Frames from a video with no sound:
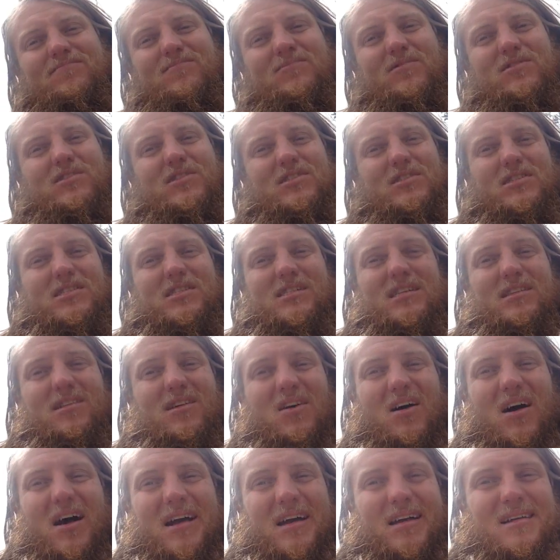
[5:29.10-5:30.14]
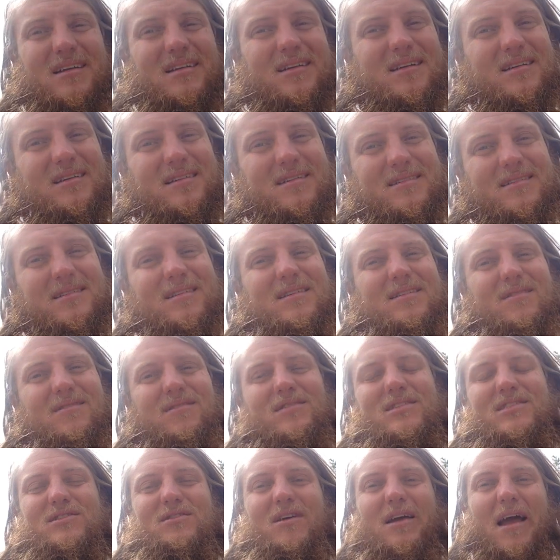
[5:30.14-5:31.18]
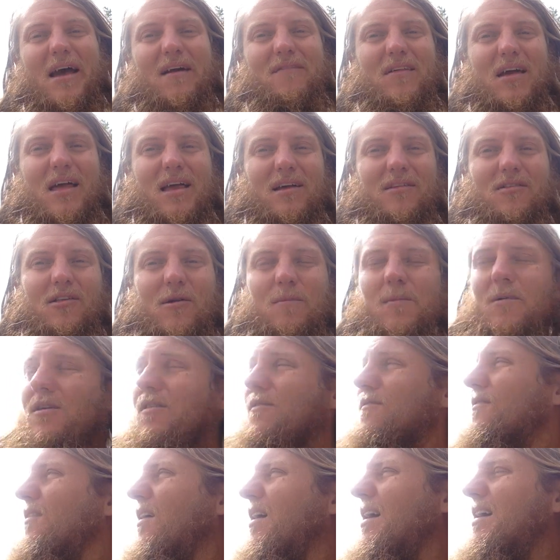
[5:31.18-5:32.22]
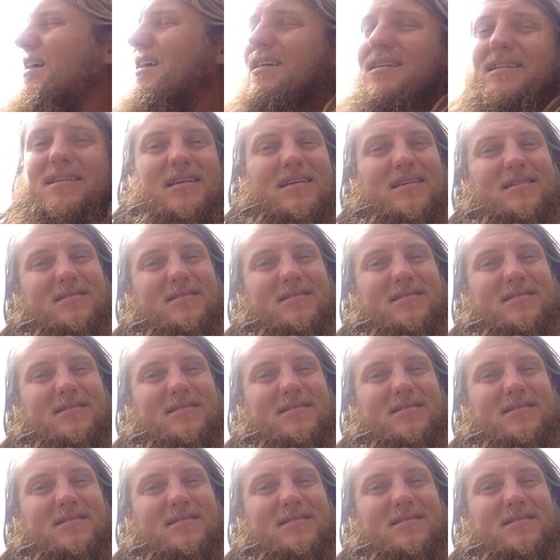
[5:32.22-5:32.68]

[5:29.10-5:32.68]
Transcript: once you see the light, once you have that glimmer of light,